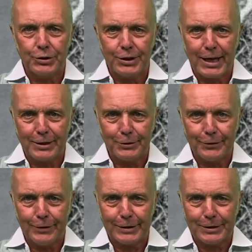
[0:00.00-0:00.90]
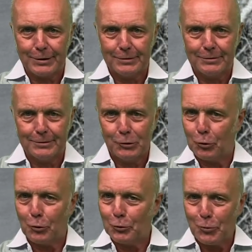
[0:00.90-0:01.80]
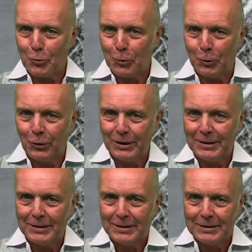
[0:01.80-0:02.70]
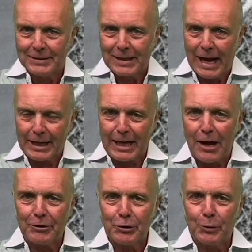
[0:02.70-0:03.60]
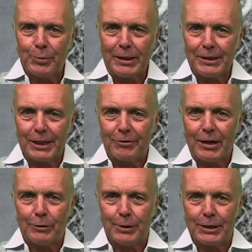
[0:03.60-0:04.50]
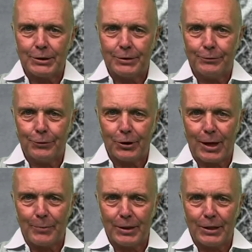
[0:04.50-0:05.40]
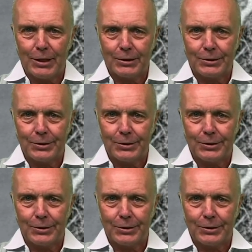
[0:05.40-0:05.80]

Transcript: the end of it. Oh no. I carried on building railways for the coming years.